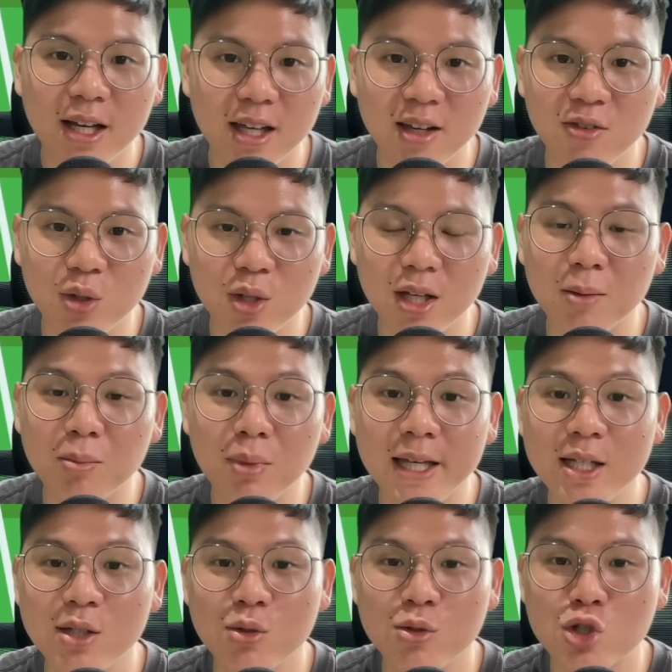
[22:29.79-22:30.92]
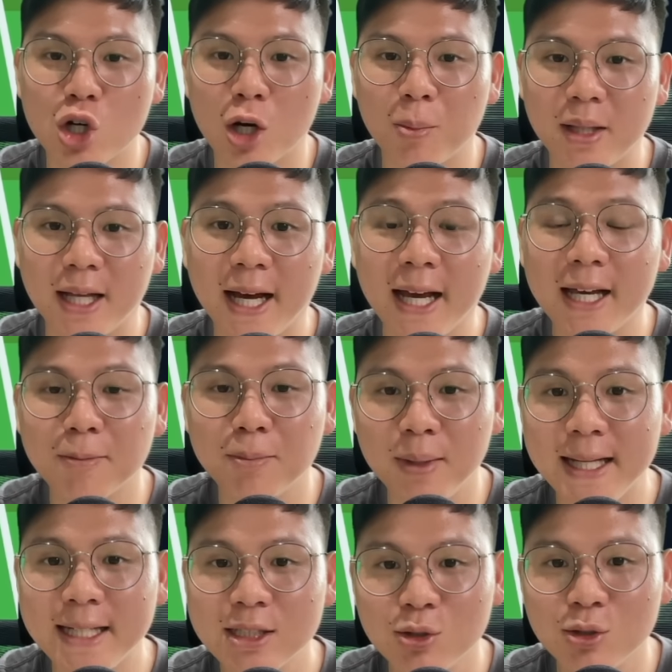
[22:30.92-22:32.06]
If you did, please do drop a like.
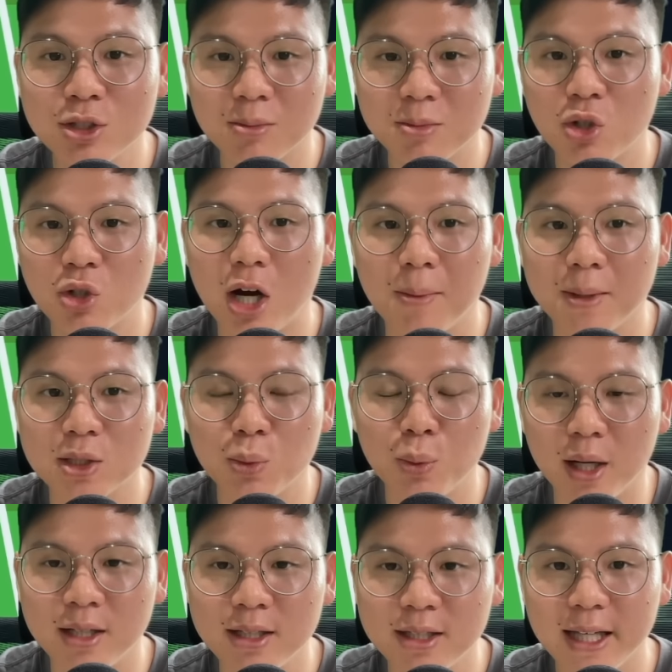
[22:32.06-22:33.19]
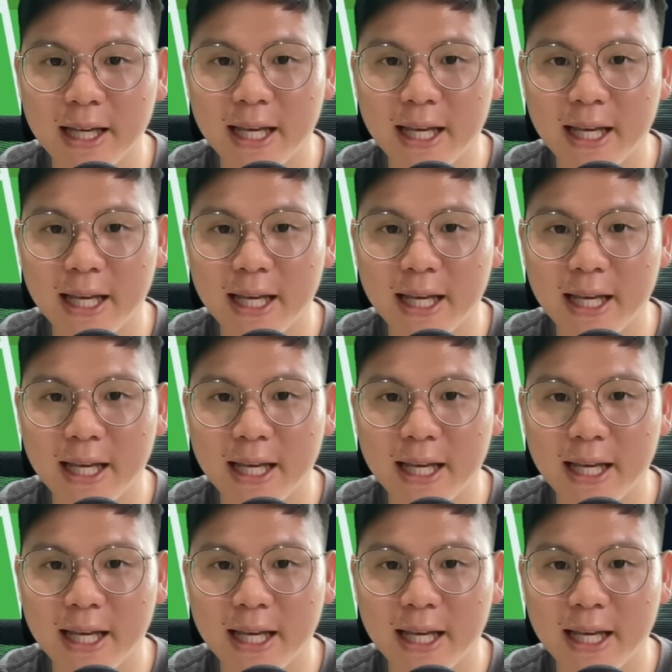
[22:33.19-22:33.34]
Please do subscribe as well.